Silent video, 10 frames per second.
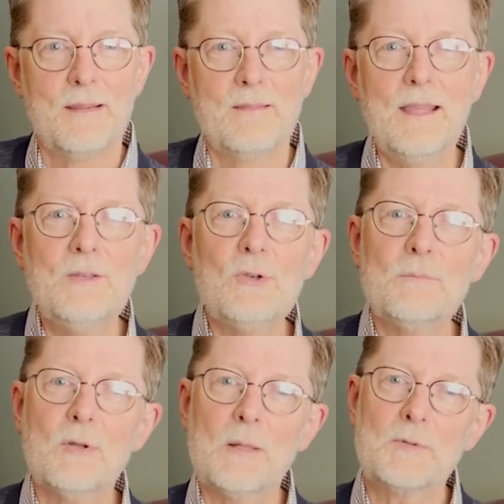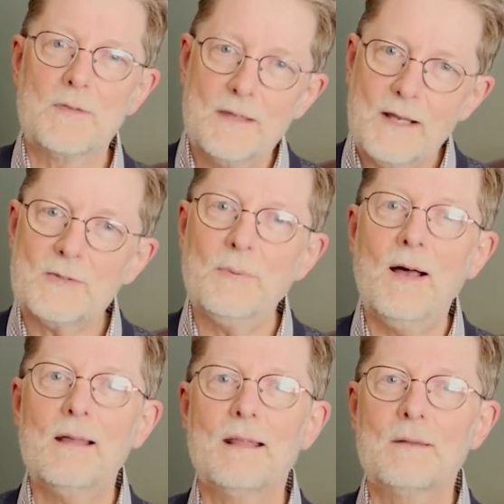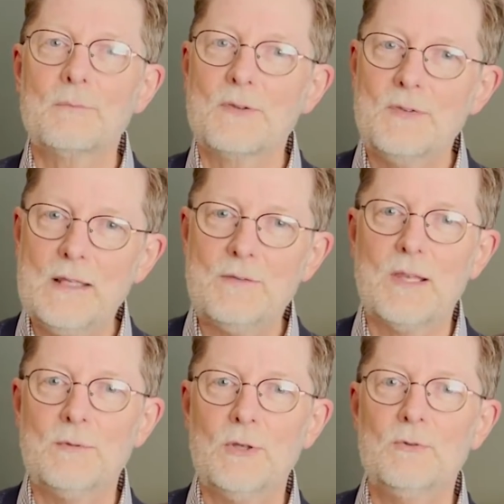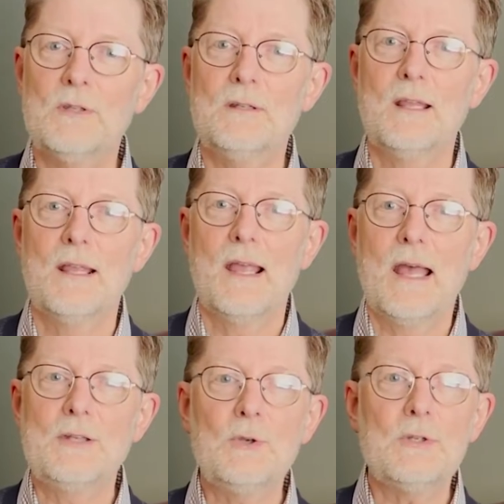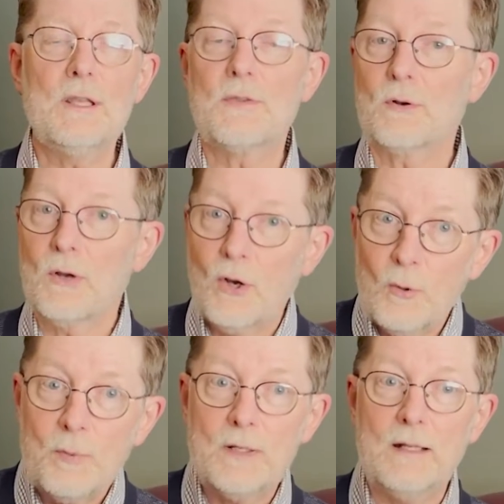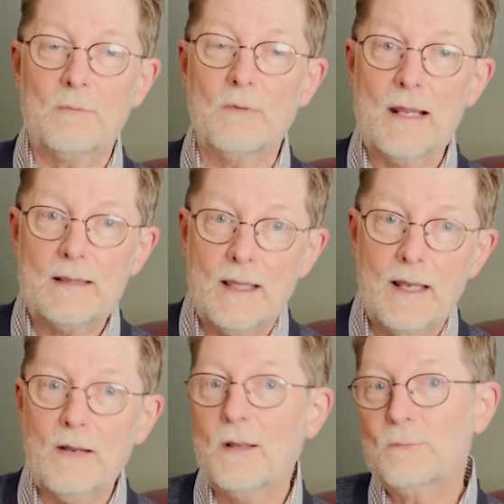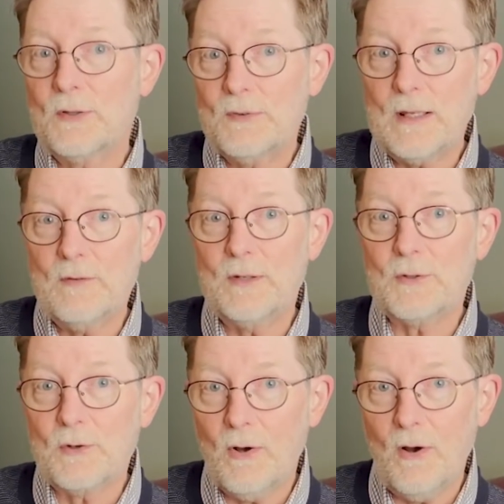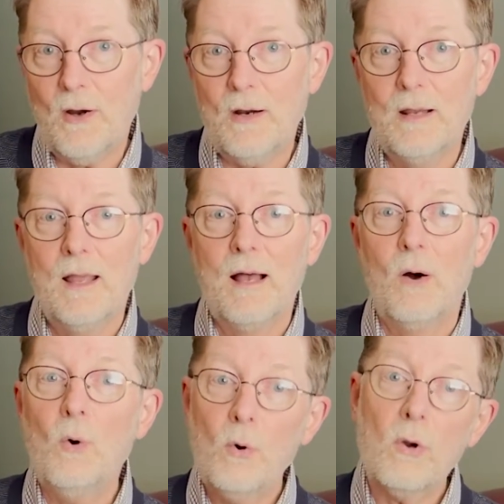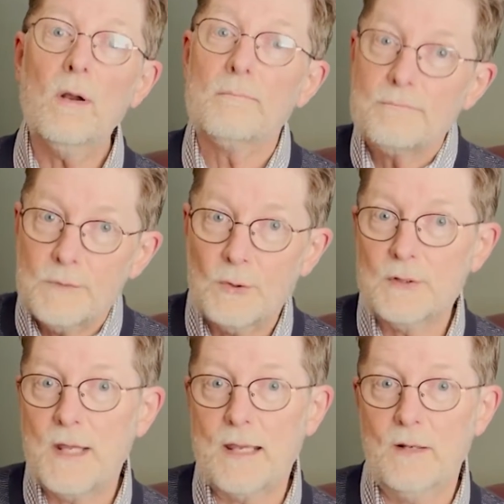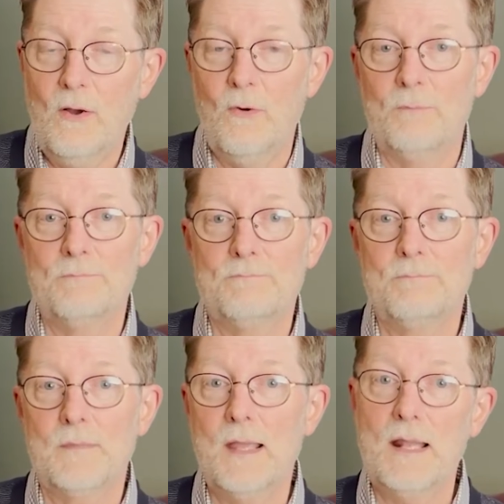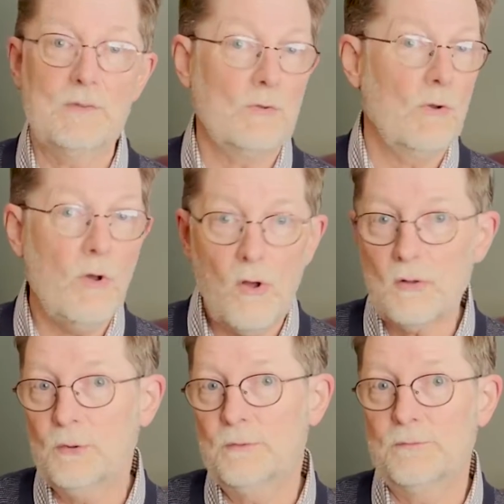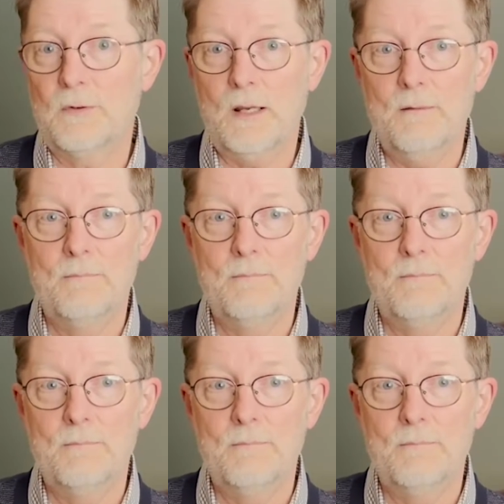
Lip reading: Then you can pull up to the next spot and receive communion, and you can either open it right there and receive it in your car, or you can take it home. And it's all gluten-free.